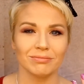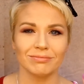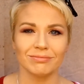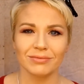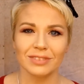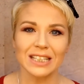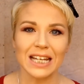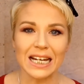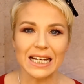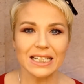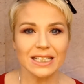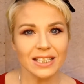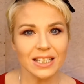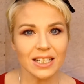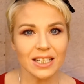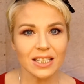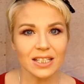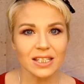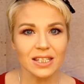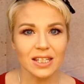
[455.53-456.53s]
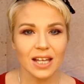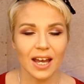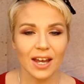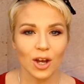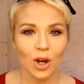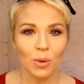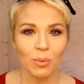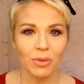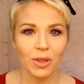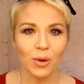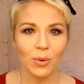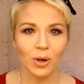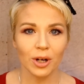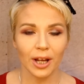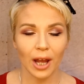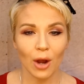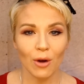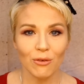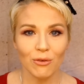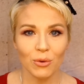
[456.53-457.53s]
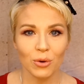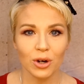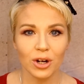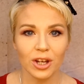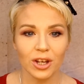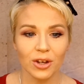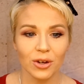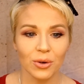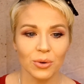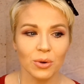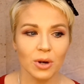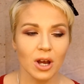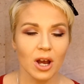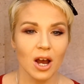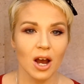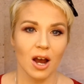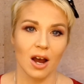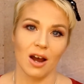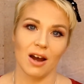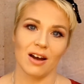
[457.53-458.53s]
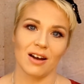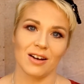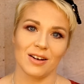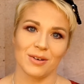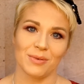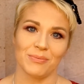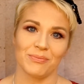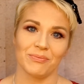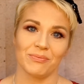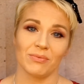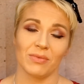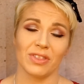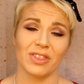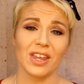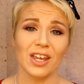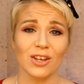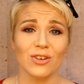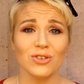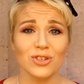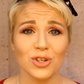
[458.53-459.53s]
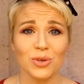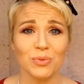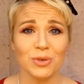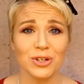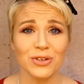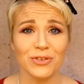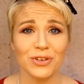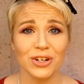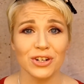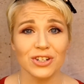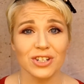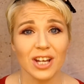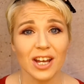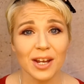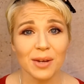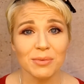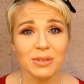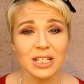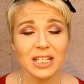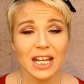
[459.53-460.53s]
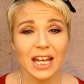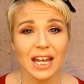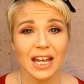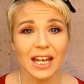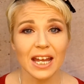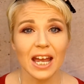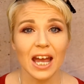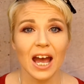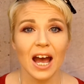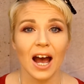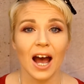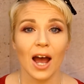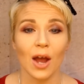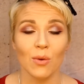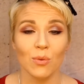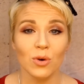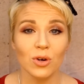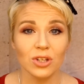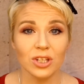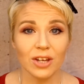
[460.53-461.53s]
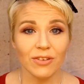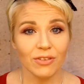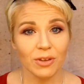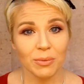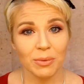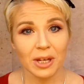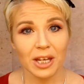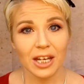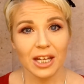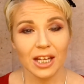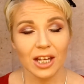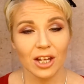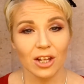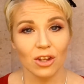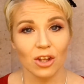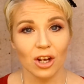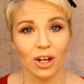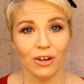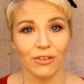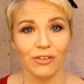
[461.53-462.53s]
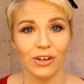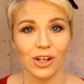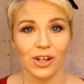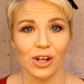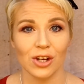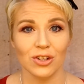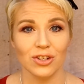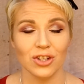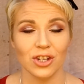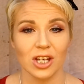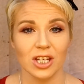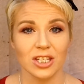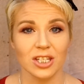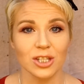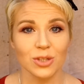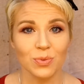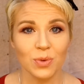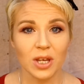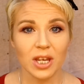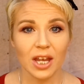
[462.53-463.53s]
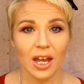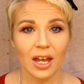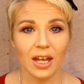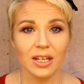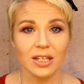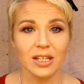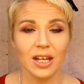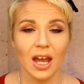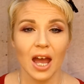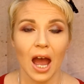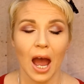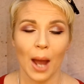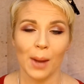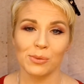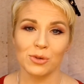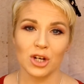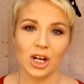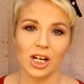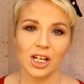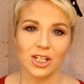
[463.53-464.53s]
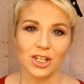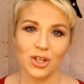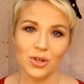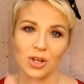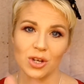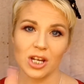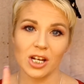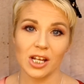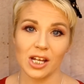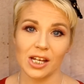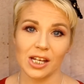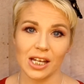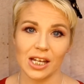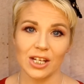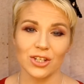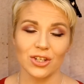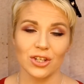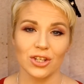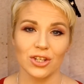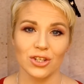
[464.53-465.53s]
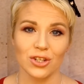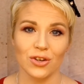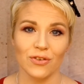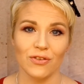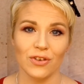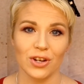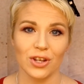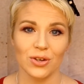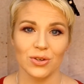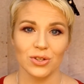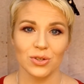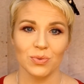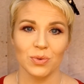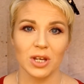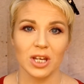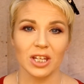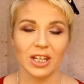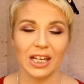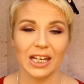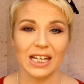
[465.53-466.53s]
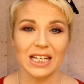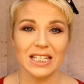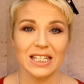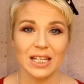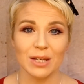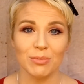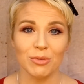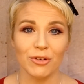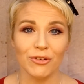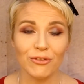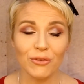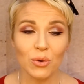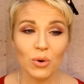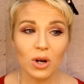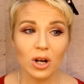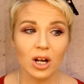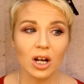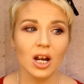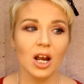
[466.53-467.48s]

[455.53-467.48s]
techniques. I hope they work out for you. Thank you so much for your time today. I will definitely be getting a longer video out to you guys this weekend. I'm trying to get it again to the 2 videos a week like I said before.